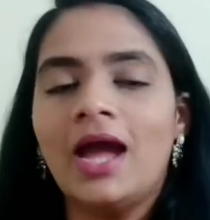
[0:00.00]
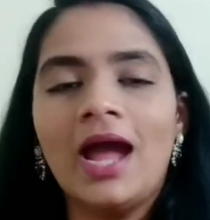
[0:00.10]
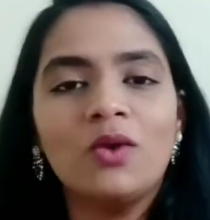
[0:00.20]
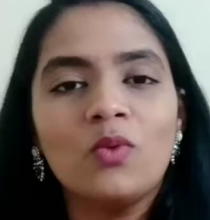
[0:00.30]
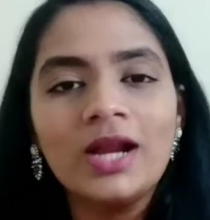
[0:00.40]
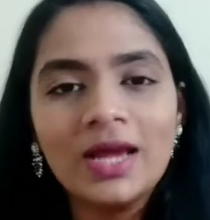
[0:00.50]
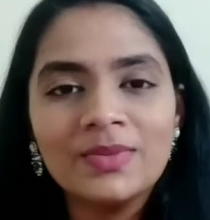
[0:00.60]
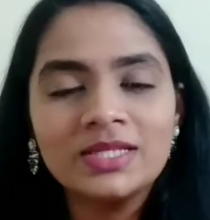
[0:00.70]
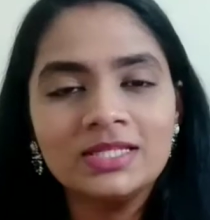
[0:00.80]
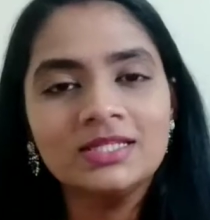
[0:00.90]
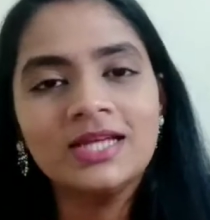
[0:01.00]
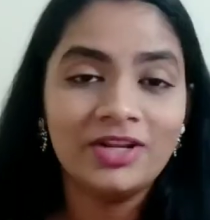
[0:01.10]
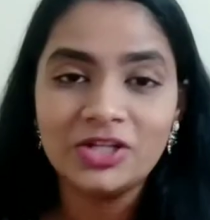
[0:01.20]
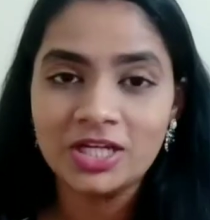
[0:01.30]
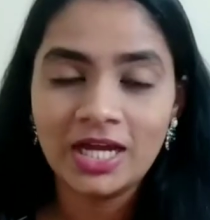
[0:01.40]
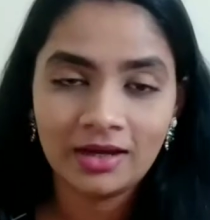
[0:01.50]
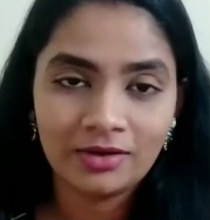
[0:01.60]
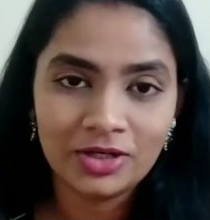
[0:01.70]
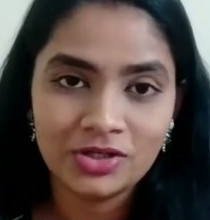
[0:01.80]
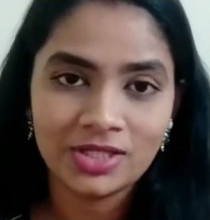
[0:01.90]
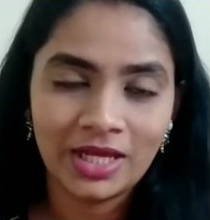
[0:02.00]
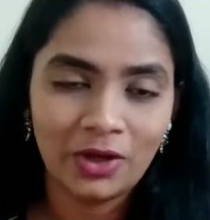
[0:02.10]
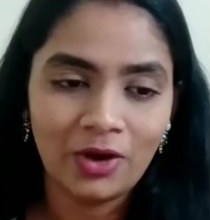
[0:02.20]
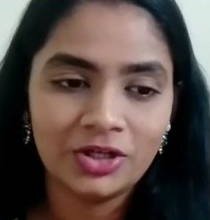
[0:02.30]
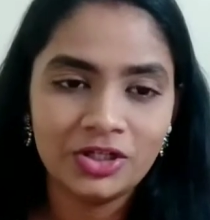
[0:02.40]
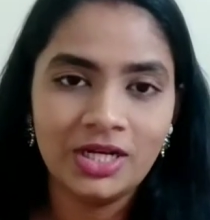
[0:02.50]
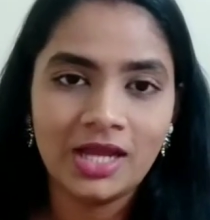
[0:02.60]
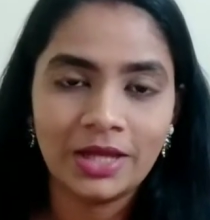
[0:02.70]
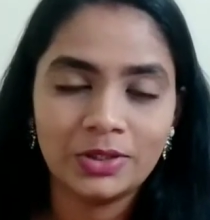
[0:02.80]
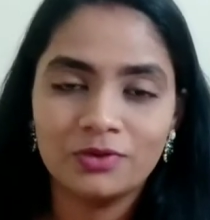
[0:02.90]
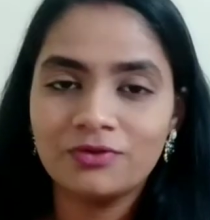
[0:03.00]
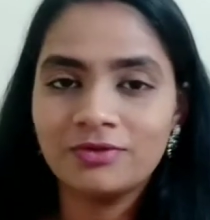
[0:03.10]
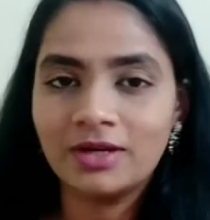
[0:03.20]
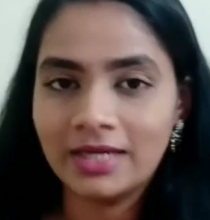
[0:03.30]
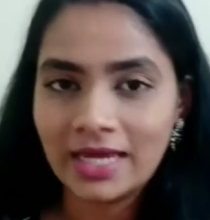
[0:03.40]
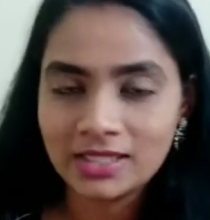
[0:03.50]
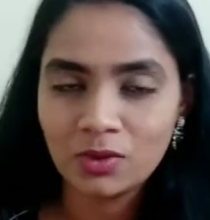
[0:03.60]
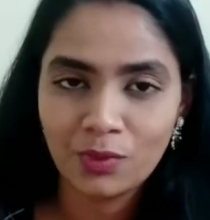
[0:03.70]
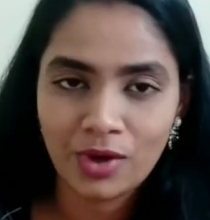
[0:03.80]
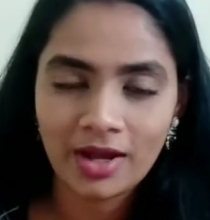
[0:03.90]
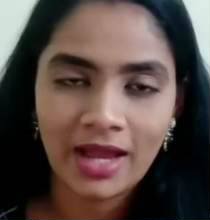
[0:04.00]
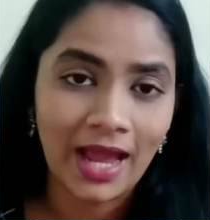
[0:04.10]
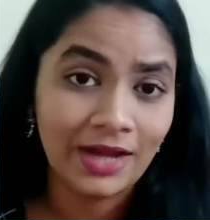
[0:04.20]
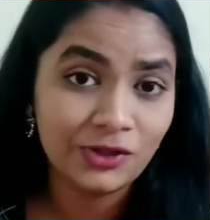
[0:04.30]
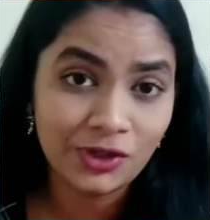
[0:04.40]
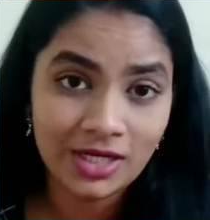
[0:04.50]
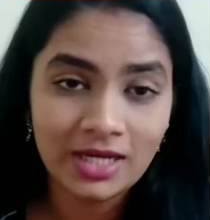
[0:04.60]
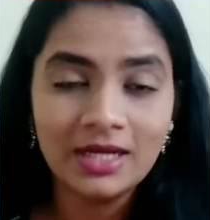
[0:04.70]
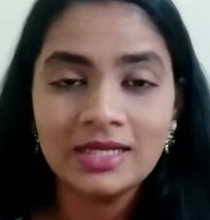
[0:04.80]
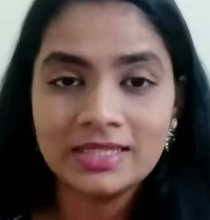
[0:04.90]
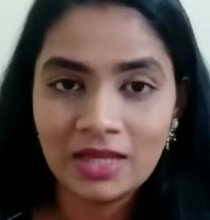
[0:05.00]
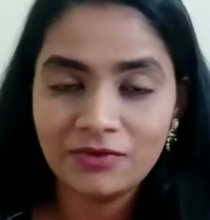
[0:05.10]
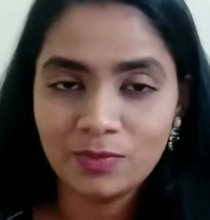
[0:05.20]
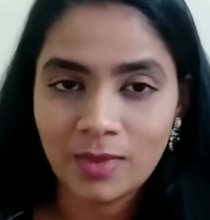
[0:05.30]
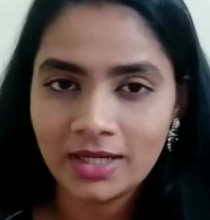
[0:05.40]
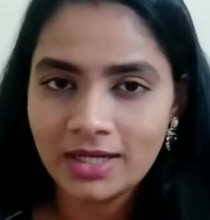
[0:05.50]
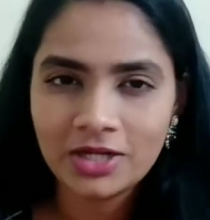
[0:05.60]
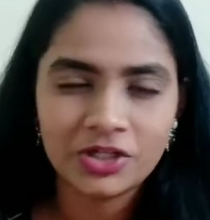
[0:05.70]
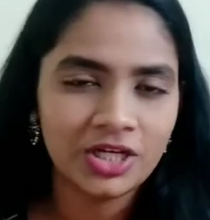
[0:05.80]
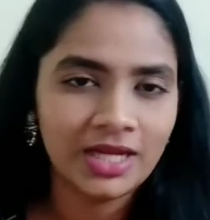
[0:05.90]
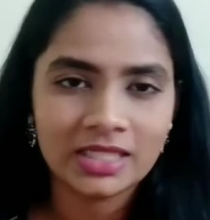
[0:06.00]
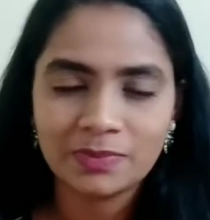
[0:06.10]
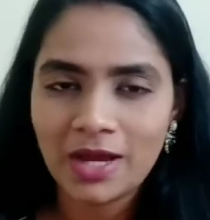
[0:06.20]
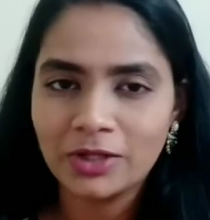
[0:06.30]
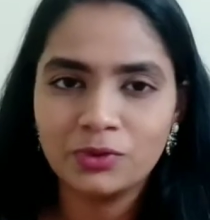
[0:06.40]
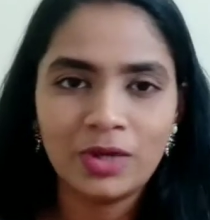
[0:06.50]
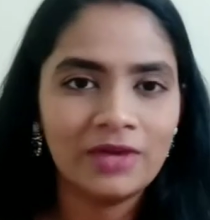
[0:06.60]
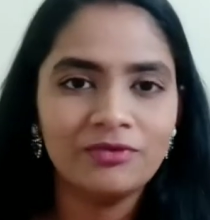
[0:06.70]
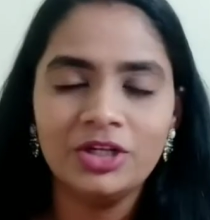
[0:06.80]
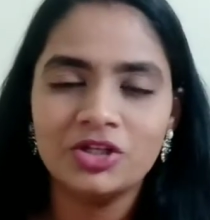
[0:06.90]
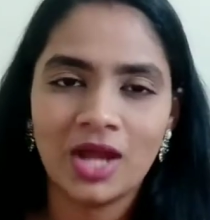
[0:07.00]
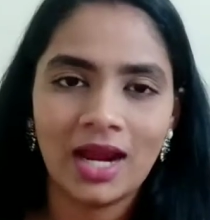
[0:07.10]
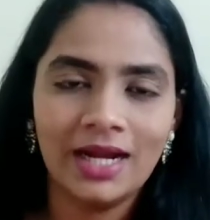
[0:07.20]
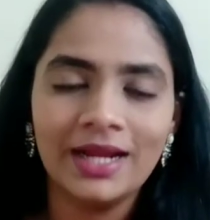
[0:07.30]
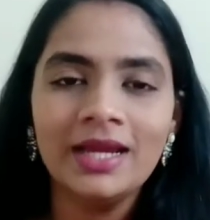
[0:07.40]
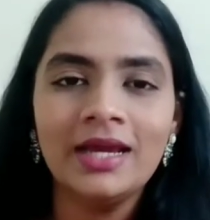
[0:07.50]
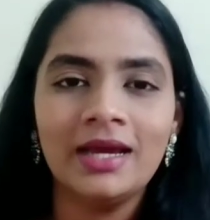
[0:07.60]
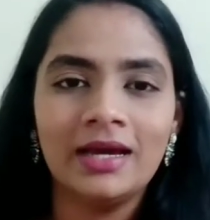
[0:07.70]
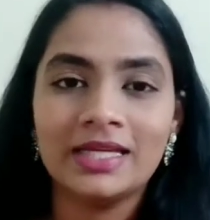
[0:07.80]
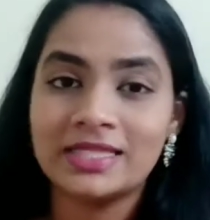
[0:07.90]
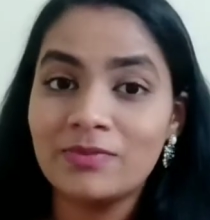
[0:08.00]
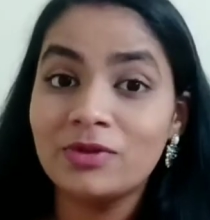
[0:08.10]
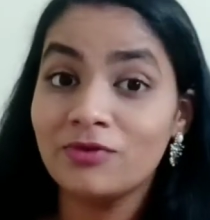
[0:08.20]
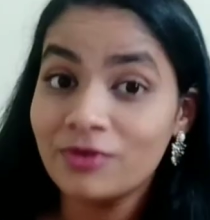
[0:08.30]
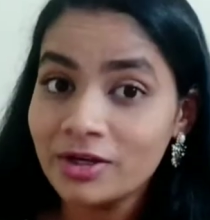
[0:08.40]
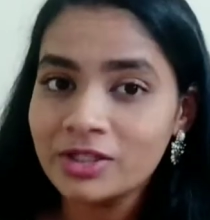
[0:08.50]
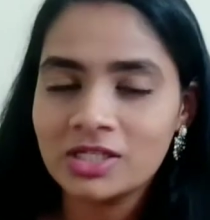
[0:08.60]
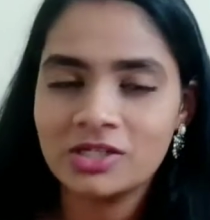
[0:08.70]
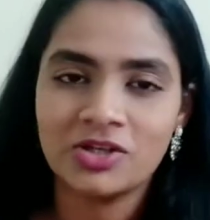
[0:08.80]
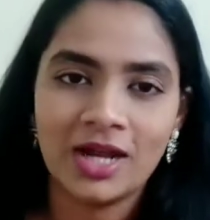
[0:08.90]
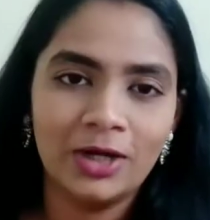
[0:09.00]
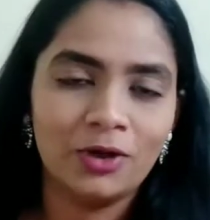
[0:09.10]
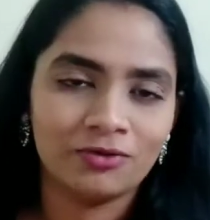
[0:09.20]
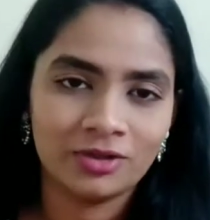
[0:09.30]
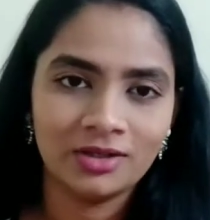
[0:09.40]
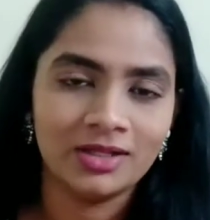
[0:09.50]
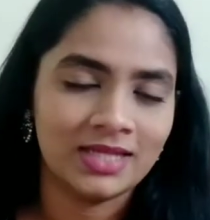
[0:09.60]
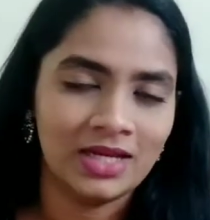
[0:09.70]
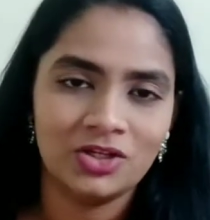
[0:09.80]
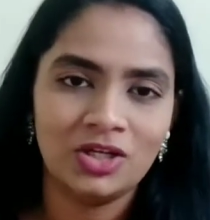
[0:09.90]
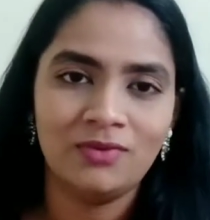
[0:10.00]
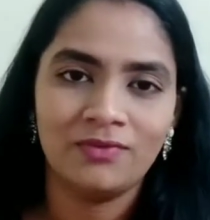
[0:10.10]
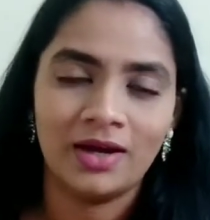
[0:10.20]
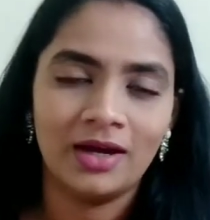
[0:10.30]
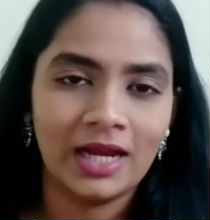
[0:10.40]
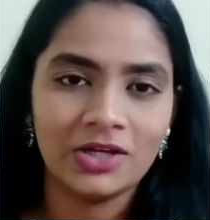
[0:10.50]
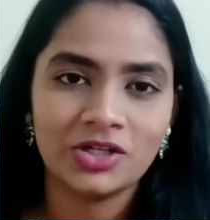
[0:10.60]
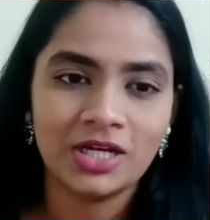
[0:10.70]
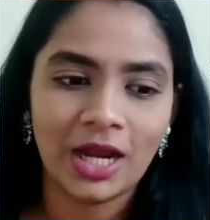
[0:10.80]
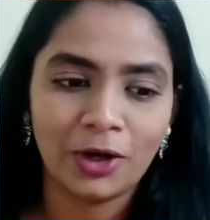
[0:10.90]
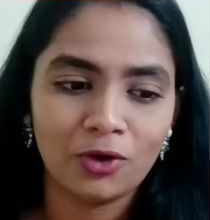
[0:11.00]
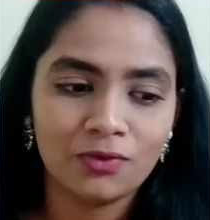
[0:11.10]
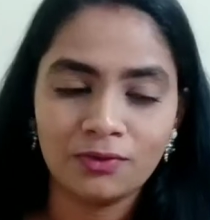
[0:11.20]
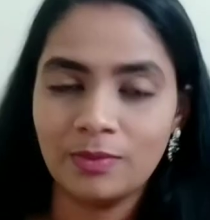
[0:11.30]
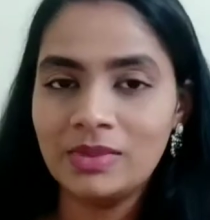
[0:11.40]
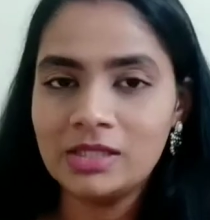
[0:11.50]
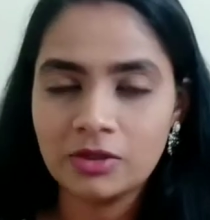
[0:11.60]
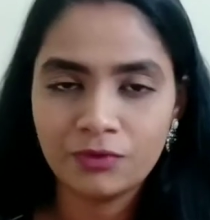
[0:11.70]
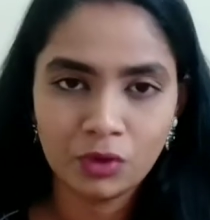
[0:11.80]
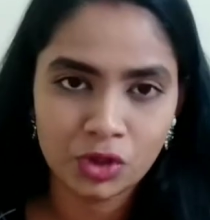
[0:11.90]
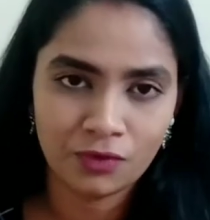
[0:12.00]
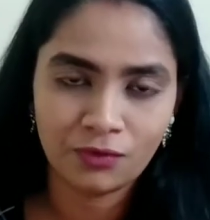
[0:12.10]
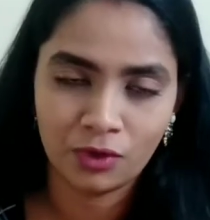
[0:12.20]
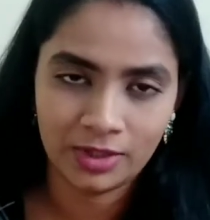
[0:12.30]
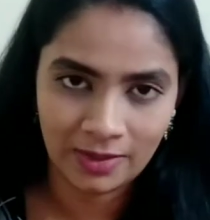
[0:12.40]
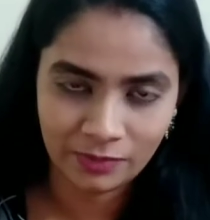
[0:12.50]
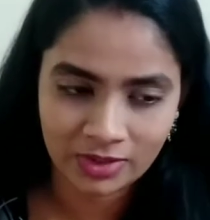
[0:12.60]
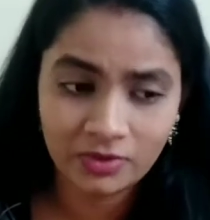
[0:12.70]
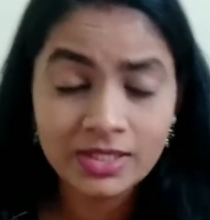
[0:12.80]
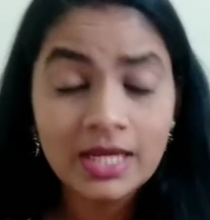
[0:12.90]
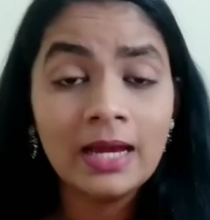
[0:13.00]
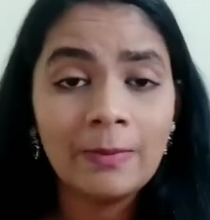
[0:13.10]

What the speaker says: And what happens is that she reaches Hanoi, she kind of gets a work, and she saves money, she gets back to every child except the first child of hers, and she kind of builds a future for themselves.